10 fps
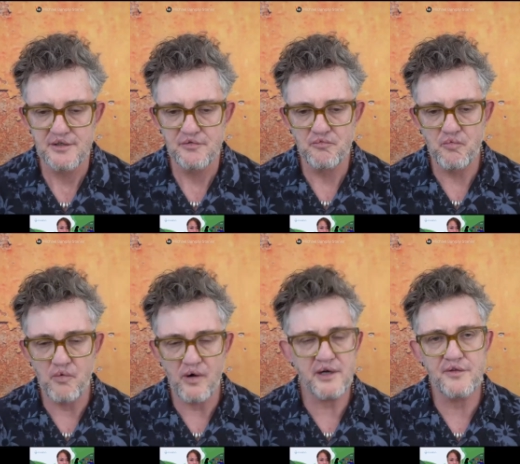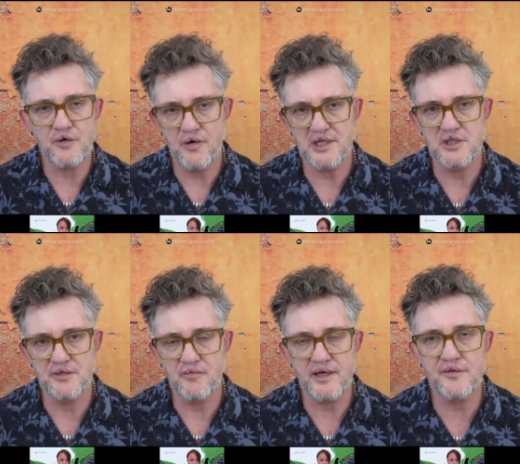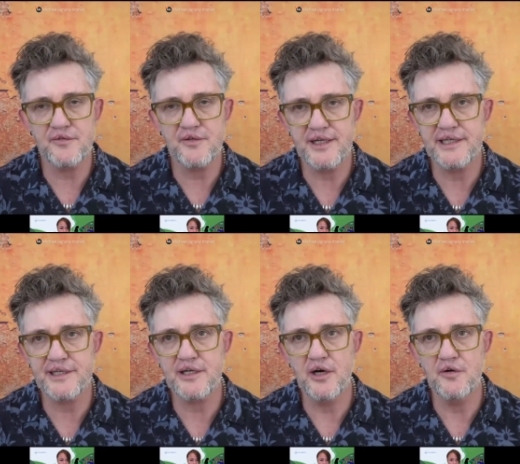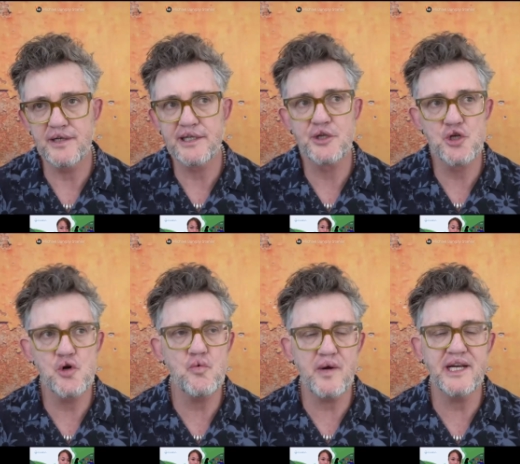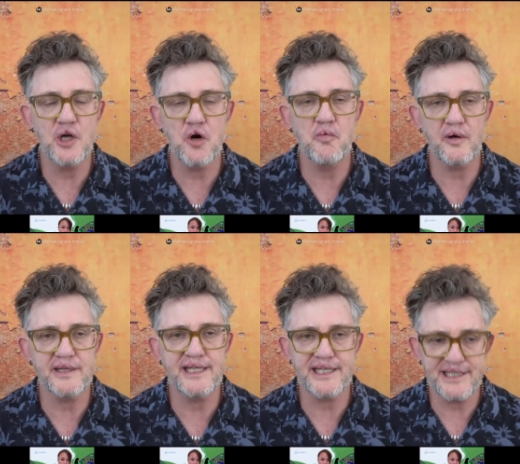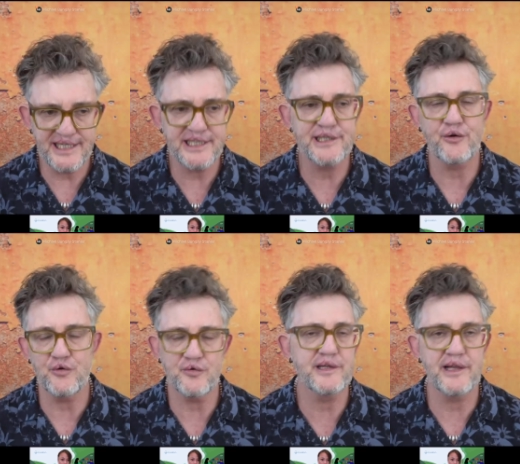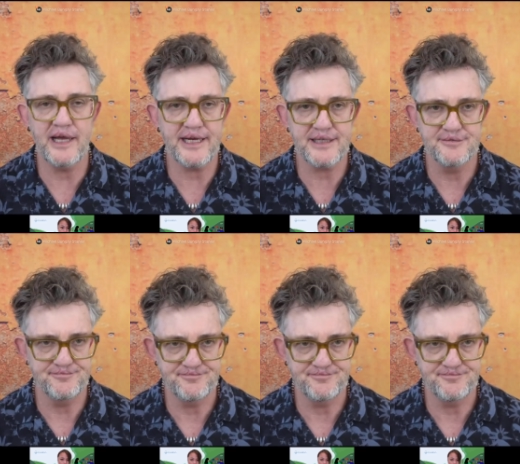one of the question, one of the things to go is, do we know what success looks like?